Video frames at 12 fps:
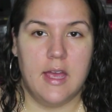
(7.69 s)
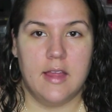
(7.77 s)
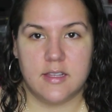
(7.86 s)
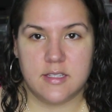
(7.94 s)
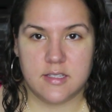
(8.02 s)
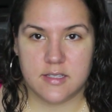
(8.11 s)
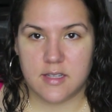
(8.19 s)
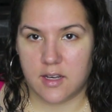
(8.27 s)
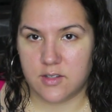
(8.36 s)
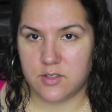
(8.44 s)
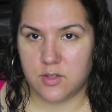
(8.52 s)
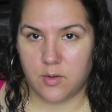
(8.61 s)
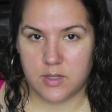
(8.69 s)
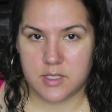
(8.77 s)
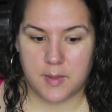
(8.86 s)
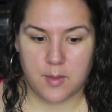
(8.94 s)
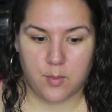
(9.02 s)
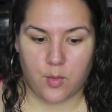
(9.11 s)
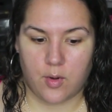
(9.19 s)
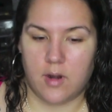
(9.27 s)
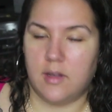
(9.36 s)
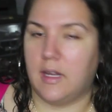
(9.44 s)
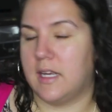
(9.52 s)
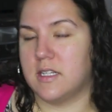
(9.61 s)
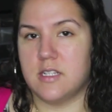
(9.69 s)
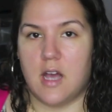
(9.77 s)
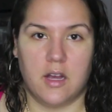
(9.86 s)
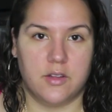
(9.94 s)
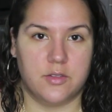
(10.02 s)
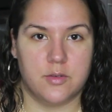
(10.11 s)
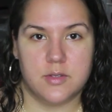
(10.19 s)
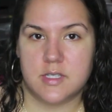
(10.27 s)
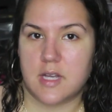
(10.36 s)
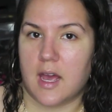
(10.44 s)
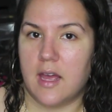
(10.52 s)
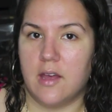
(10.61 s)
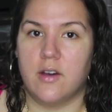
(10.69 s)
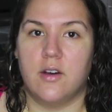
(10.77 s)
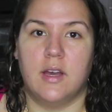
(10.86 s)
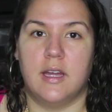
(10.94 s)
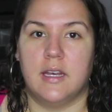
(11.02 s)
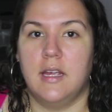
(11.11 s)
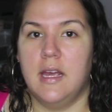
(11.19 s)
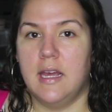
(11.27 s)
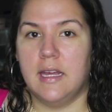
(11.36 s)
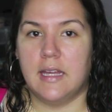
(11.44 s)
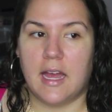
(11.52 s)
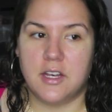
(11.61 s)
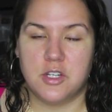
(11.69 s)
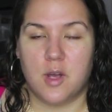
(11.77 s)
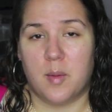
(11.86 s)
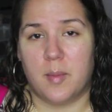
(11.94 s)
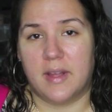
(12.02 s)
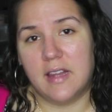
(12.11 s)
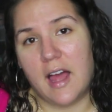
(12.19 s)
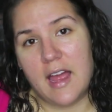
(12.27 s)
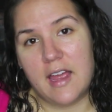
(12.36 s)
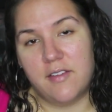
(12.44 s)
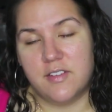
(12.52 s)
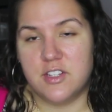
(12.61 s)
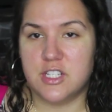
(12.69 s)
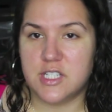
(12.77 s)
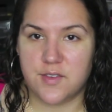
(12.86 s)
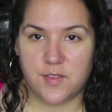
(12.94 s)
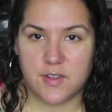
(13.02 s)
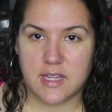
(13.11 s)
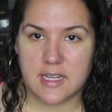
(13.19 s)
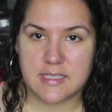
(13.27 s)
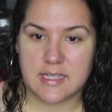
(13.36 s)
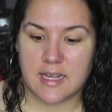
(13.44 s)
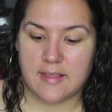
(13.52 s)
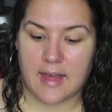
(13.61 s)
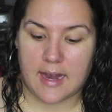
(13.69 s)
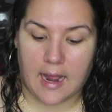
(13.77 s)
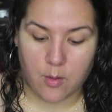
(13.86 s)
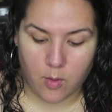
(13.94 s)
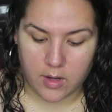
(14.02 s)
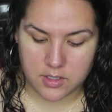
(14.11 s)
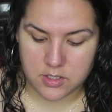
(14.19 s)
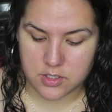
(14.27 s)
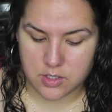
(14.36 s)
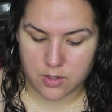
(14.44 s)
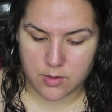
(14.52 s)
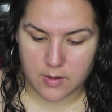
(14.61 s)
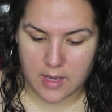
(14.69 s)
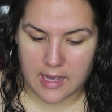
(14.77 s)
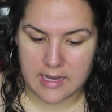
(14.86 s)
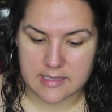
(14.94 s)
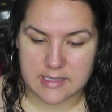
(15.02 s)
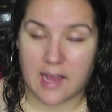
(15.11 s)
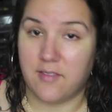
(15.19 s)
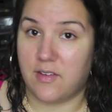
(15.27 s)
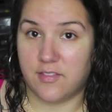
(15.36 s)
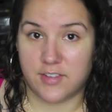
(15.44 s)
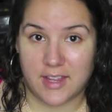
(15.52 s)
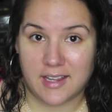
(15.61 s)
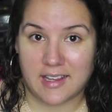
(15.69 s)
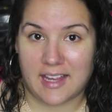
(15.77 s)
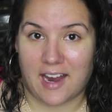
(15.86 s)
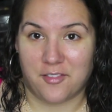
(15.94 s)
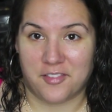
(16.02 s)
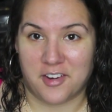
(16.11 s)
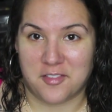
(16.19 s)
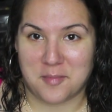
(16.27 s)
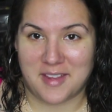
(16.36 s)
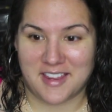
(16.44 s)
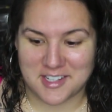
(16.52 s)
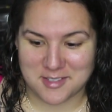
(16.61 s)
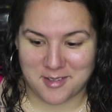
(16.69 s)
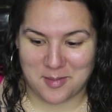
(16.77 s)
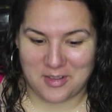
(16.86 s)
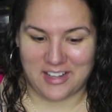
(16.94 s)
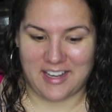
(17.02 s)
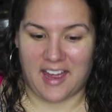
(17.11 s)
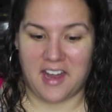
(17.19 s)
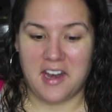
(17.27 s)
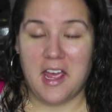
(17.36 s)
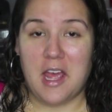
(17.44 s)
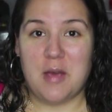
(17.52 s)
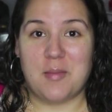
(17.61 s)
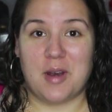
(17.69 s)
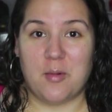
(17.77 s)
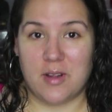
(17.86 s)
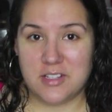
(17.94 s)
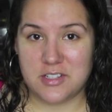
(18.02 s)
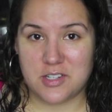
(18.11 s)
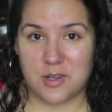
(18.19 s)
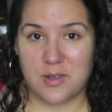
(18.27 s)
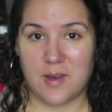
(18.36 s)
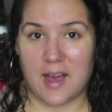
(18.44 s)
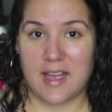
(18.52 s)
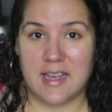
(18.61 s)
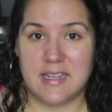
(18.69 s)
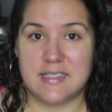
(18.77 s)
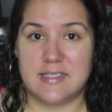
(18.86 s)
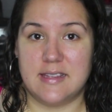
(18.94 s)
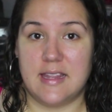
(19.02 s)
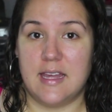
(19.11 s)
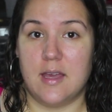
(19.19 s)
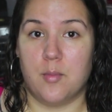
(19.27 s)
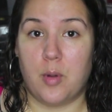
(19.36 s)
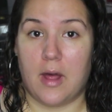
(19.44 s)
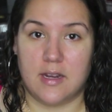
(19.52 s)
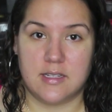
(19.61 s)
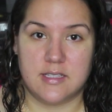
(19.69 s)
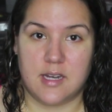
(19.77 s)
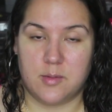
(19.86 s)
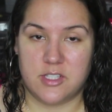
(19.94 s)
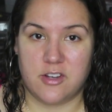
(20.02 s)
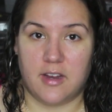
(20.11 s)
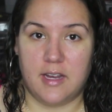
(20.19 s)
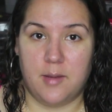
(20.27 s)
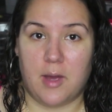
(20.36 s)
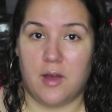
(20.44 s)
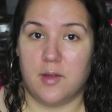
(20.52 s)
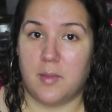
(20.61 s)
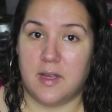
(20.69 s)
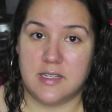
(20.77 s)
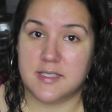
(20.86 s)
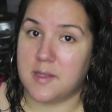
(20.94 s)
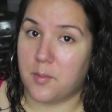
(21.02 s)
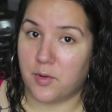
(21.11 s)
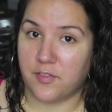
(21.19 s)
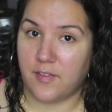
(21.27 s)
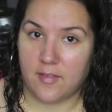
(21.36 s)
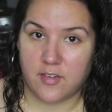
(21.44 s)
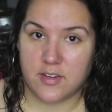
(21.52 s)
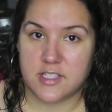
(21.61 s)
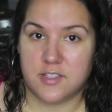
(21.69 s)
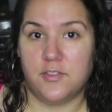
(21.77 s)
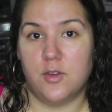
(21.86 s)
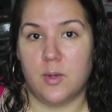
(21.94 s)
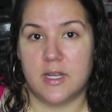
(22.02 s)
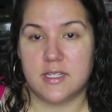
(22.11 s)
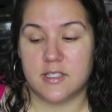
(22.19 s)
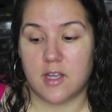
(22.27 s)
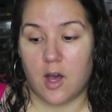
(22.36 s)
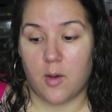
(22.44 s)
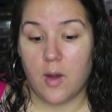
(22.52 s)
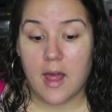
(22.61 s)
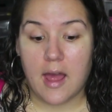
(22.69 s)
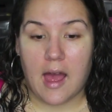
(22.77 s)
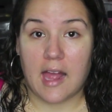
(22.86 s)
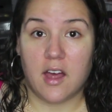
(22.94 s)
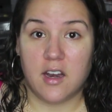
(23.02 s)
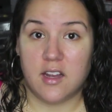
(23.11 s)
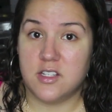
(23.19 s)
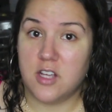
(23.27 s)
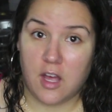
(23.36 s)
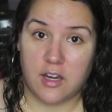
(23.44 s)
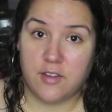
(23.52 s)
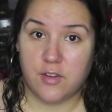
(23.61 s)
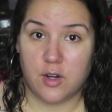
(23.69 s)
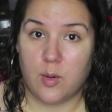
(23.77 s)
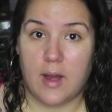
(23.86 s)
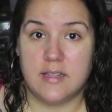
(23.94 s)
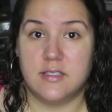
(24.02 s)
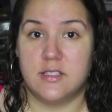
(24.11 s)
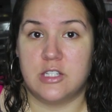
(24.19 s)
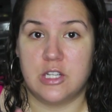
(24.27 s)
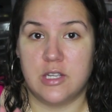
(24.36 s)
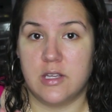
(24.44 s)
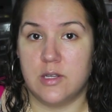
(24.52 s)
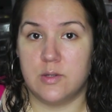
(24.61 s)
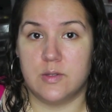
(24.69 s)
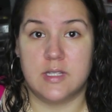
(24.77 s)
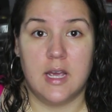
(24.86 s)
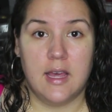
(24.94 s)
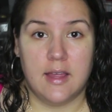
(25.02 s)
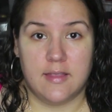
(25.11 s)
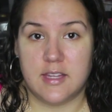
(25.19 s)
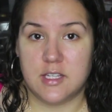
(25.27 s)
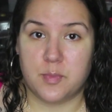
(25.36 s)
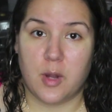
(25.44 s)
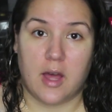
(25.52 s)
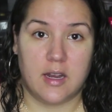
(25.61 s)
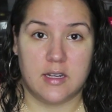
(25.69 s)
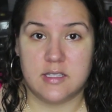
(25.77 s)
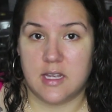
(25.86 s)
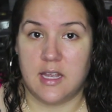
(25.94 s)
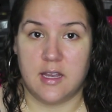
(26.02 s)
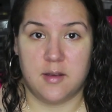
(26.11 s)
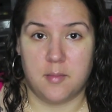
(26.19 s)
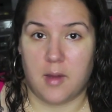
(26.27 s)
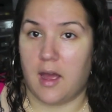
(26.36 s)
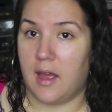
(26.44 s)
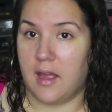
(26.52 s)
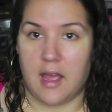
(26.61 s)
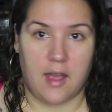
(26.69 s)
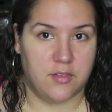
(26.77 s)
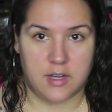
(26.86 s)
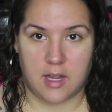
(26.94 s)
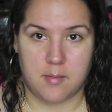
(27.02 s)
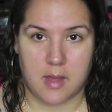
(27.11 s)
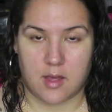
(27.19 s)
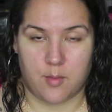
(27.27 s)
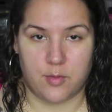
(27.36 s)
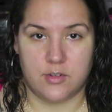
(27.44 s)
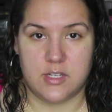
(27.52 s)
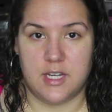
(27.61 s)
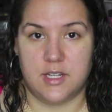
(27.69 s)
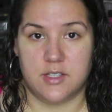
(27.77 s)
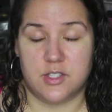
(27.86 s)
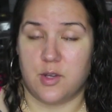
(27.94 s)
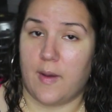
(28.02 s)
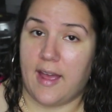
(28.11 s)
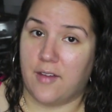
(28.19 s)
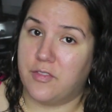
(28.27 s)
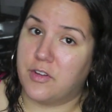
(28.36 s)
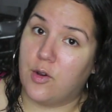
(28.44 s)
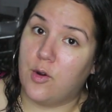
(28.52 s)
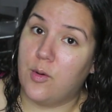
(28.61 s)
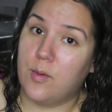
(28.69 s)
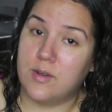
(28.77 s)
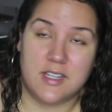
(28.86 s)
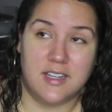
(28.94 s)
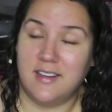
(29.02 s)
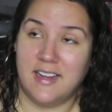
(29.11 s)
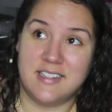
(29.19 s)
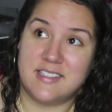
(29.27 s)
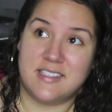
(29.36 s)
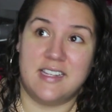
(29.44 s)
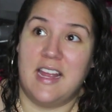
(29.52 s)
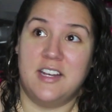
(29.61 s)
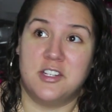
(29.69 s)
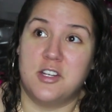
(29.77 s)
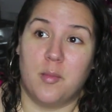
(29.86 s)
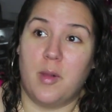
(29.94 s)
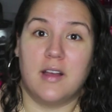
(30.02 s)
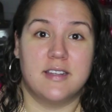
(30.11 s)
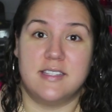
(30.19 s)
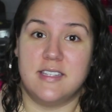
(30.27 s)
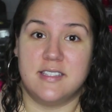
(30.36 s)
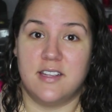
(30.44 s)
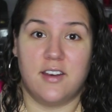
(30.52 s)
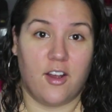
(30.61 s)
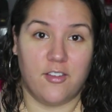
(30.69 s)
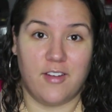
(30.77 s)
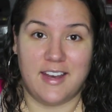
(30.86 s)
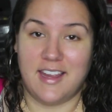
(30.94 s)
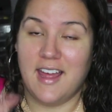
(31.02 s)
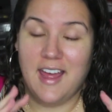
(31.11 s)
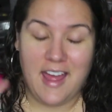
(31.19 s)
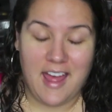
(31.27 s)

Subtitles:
This is going to be more like talk through style and catch you up on my life and just different things like that. I wanted to show you guys, I have everything laid out in front of me, that's what I'm looking at, but I wanted to show you guys the products that I was talking about in my December favorites a few weeks ago. I got a ton of requests to use these products in my everyday makeup routine, so I have to go to, it's H&R Block season already.